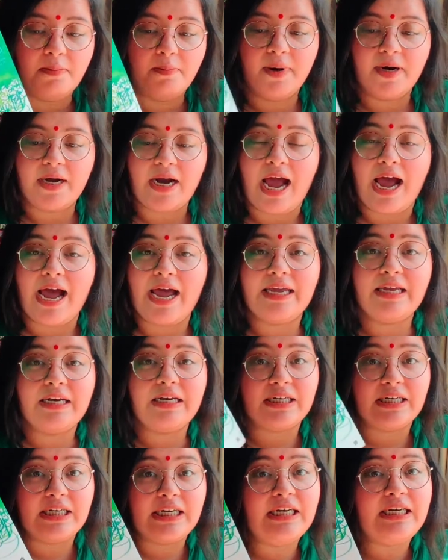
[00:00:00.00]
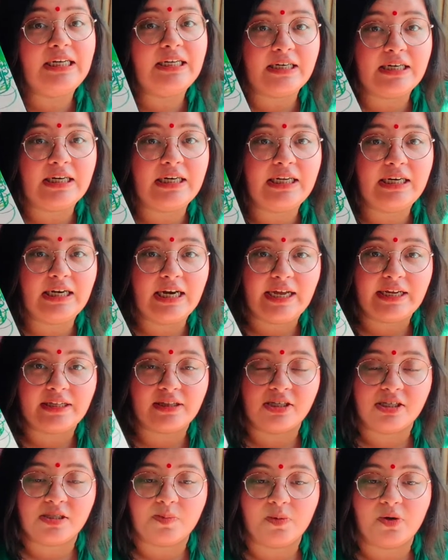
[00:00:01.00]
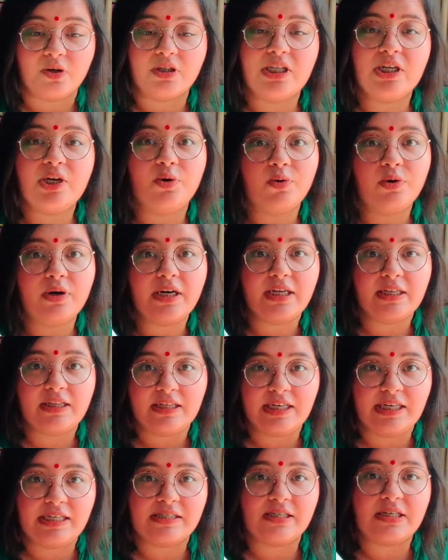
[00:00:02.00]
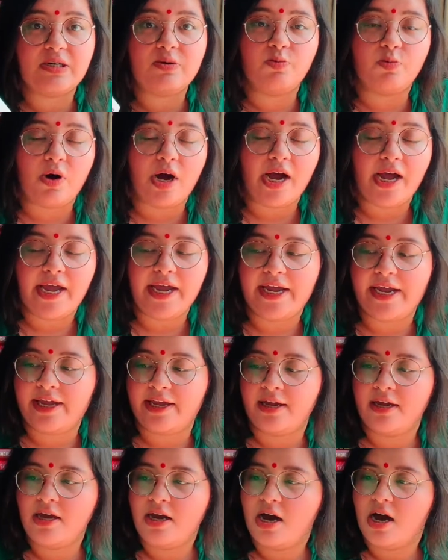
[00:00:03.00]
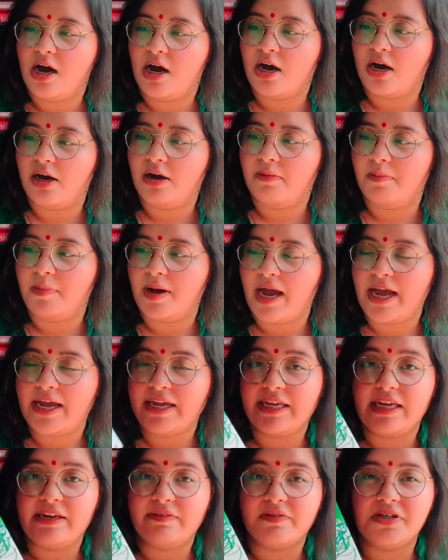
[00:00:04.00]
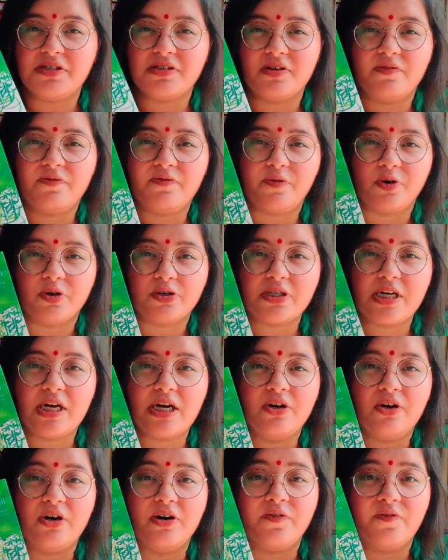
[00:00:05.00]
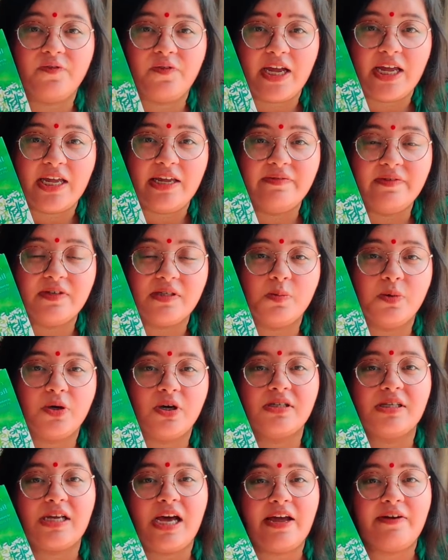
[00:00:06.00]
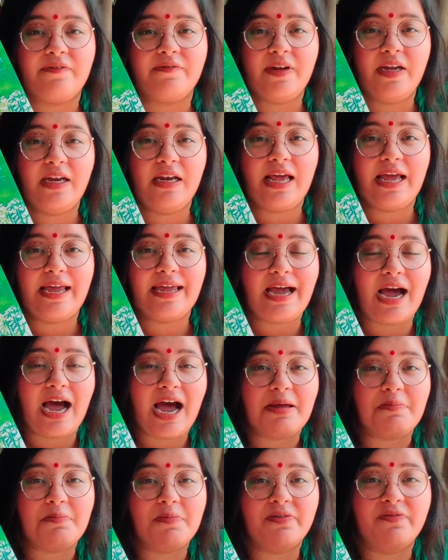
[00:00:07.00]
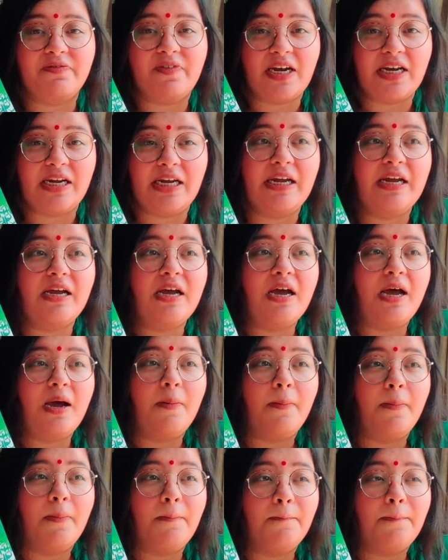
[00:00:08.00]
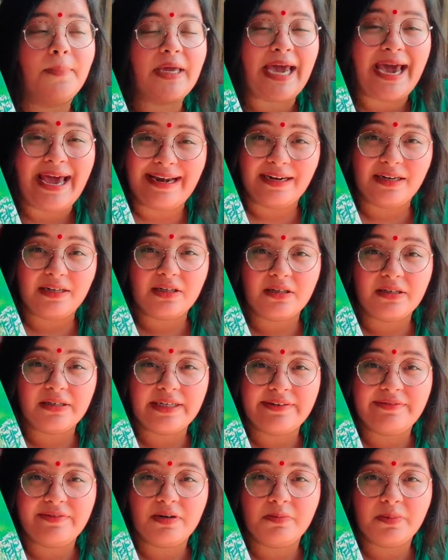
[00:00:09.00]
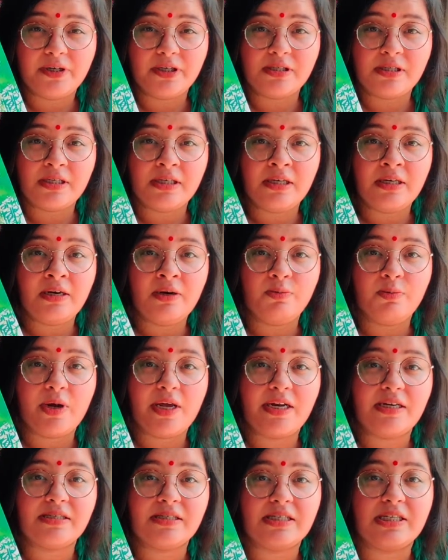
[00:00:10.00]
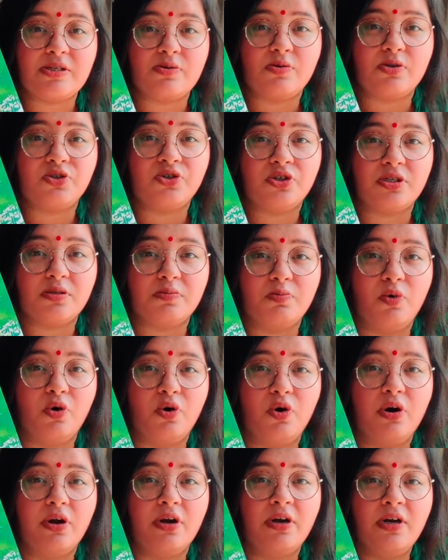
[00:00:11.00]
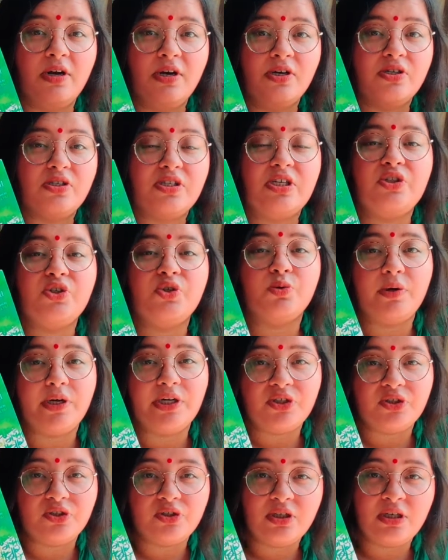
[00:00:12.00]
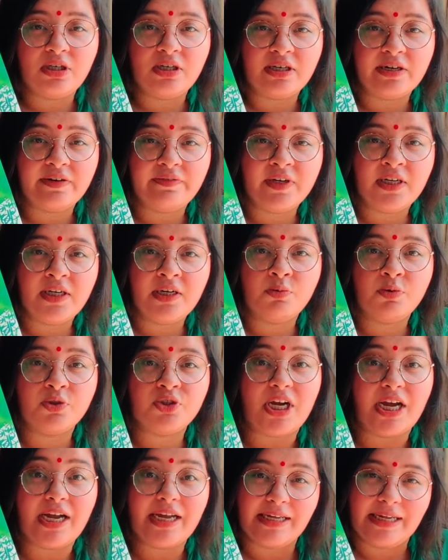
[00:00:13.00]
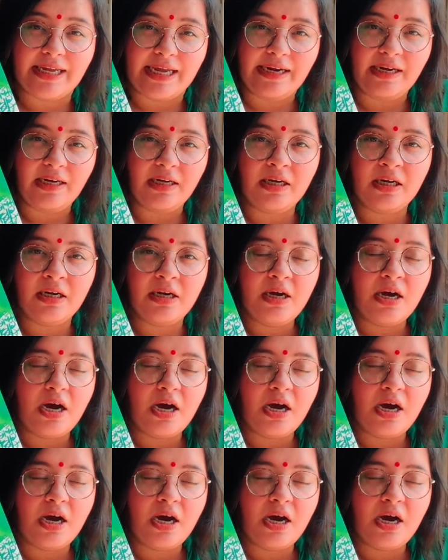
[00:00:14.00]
But I really, really like this book. The only reason why I gave this a 4-star, not a 5, is because I feel like I'm a very character-driven person, whereas this was just more situational-driven, which I get.